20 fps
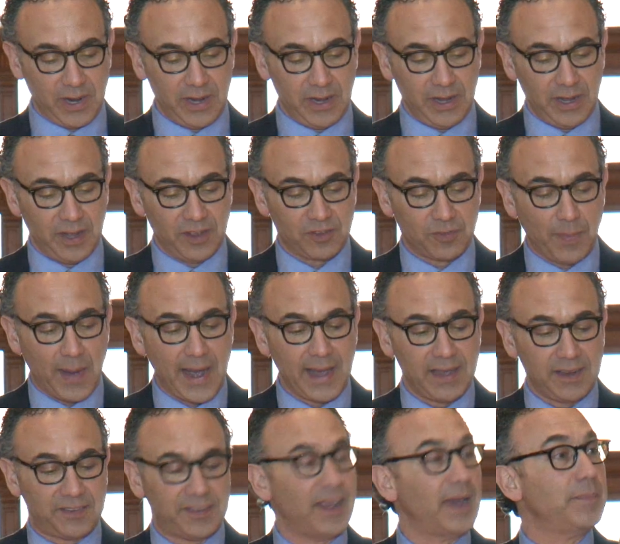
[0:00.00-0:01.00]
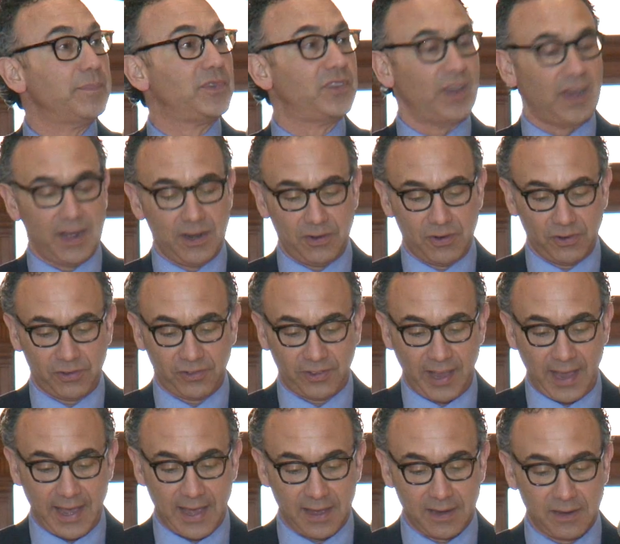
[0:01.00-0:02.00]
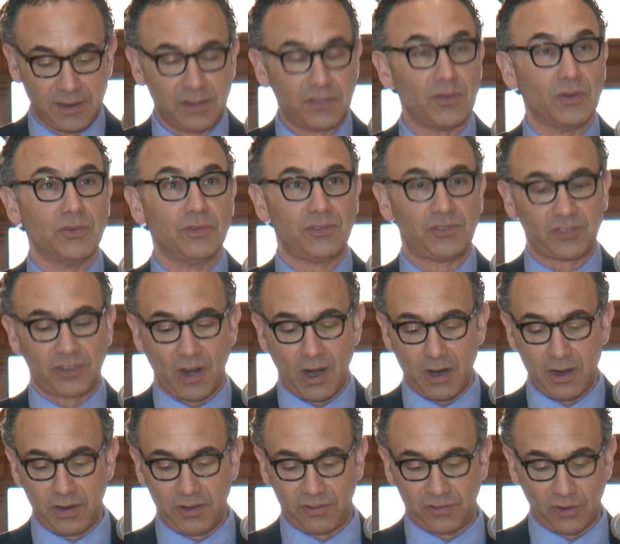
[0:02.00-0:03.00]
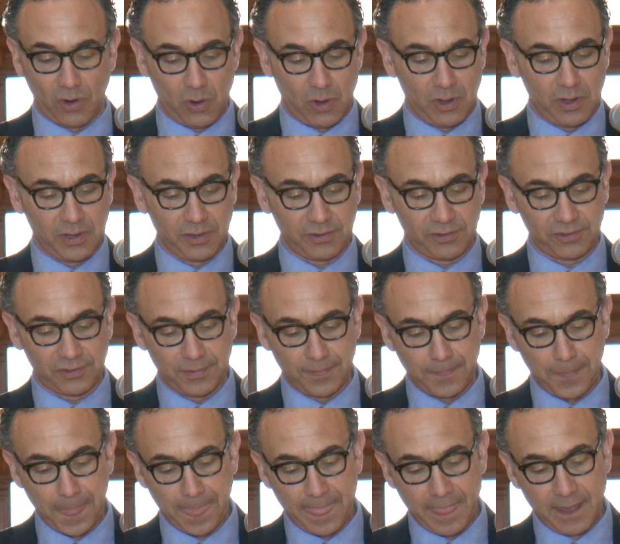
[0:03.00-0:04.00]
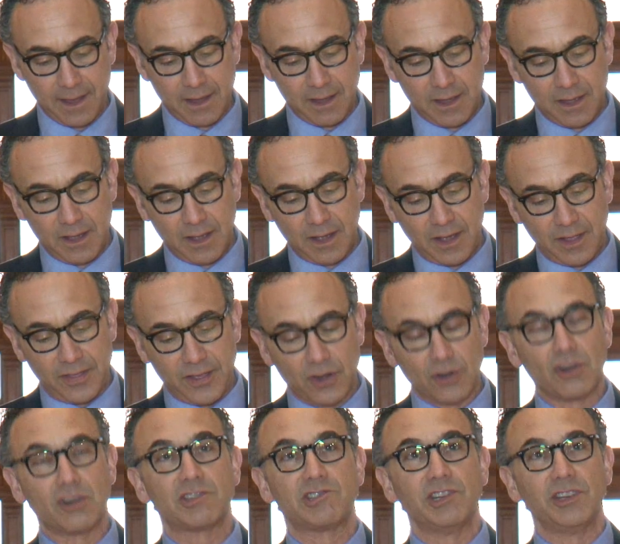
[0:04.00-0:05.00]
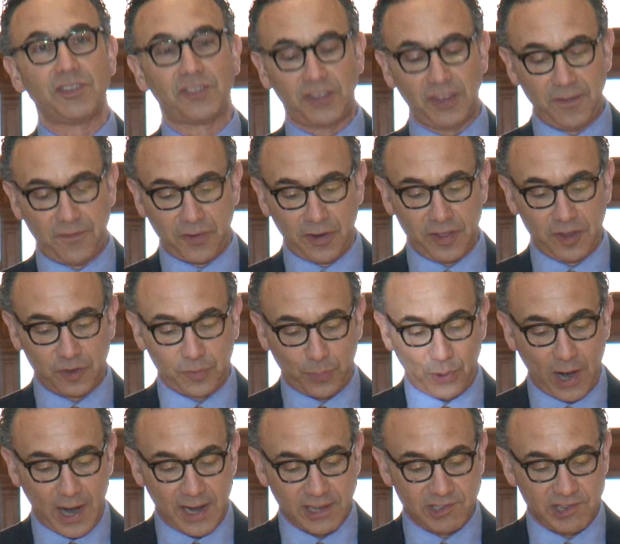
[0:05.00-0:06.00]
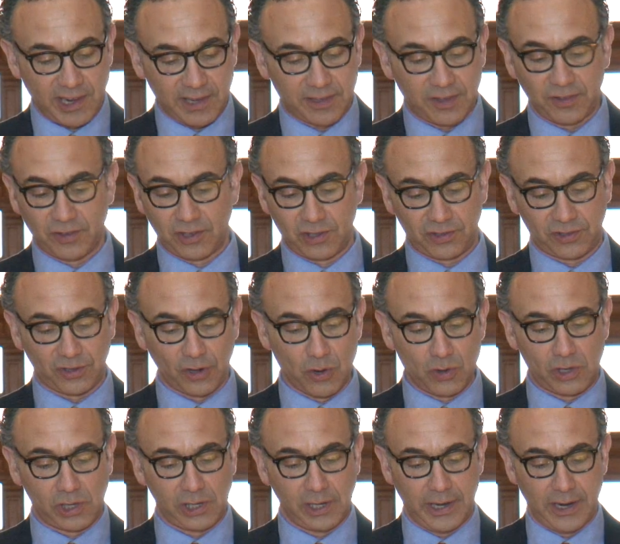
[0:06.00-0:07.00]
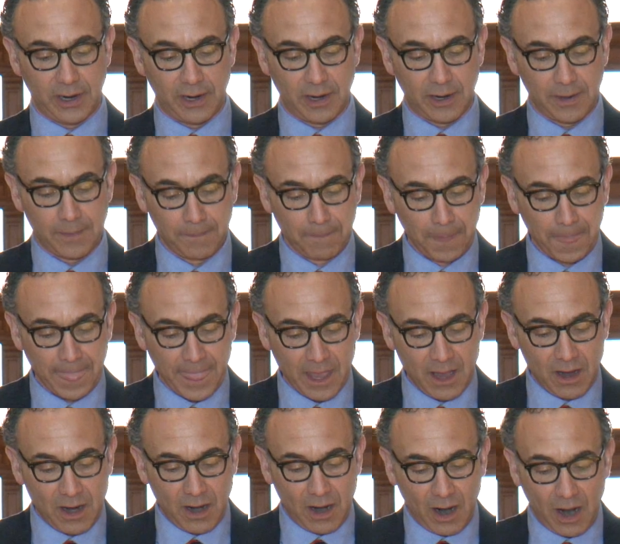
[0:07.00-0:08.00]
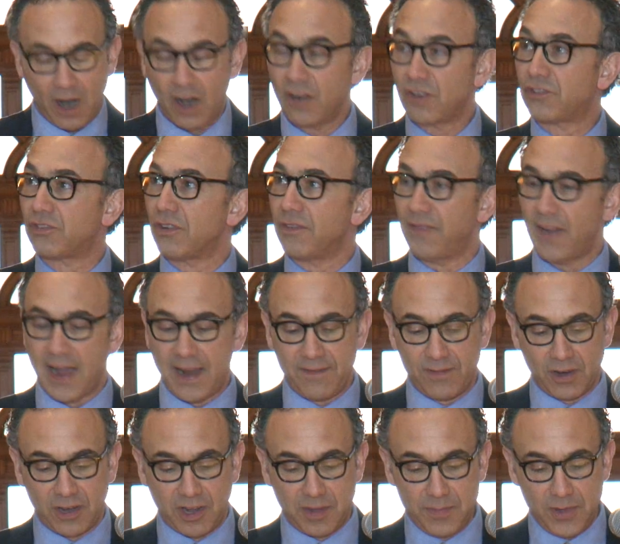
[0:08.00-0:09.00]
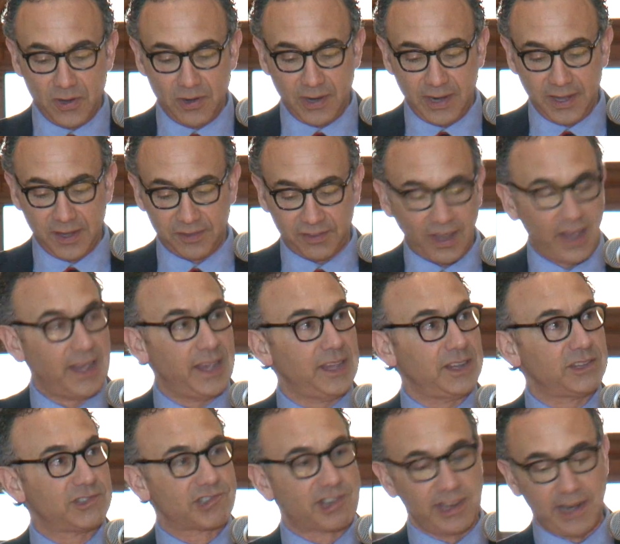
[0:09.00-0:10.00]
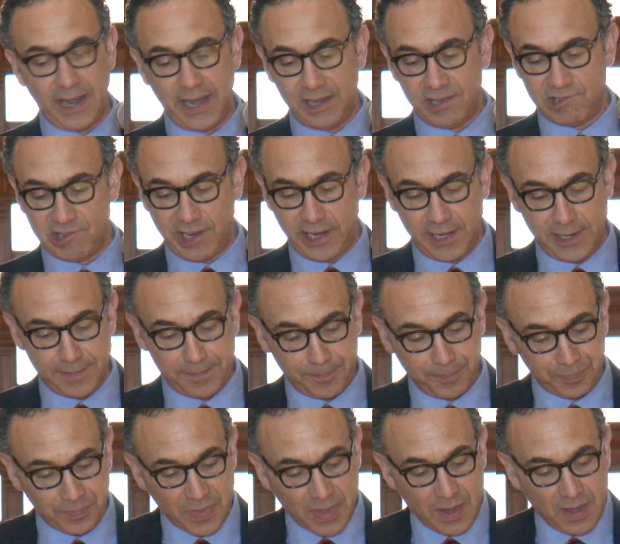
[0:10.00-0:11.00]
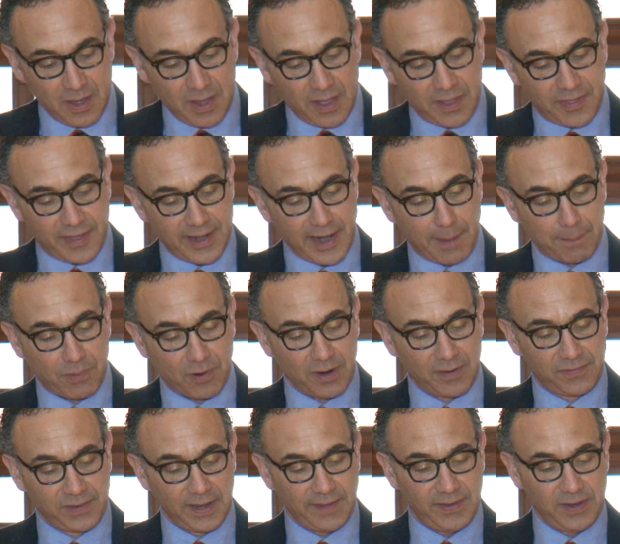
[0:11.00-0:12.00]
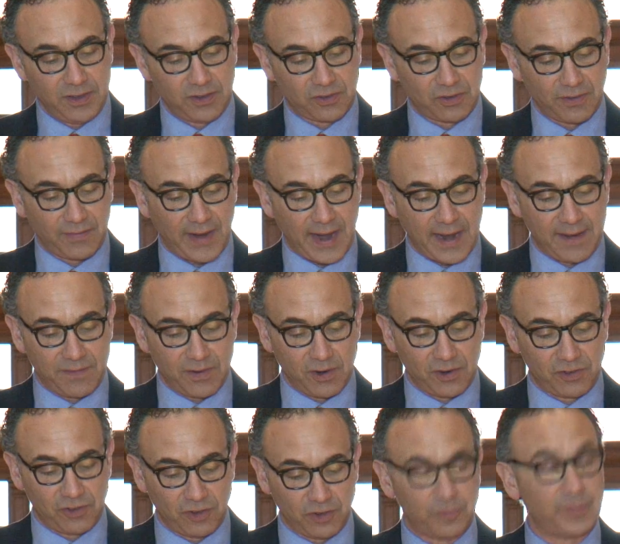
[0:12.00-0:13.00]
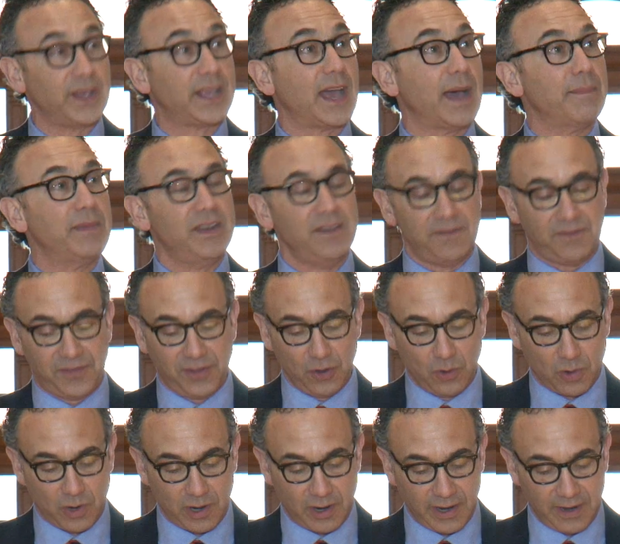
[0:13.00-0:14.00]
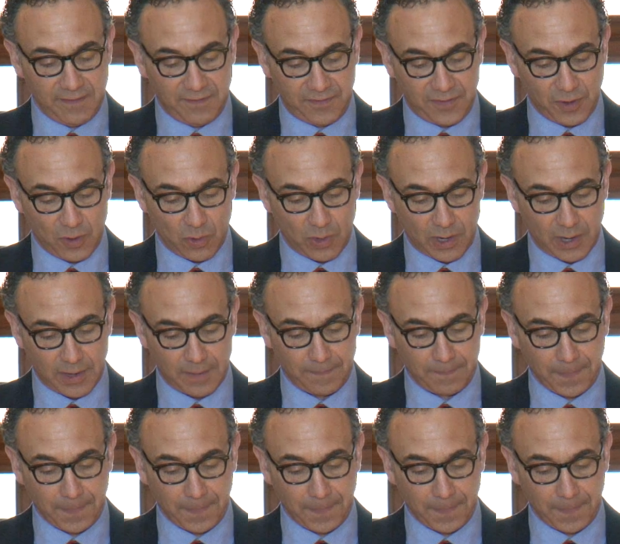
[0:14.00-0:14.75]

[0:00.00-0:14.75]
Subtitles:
is my attempt to understand those scarred souls. The urgency for this project is so clear. Our survivor community is aged and aging. The number of living survivors is becoming fewer and fewer.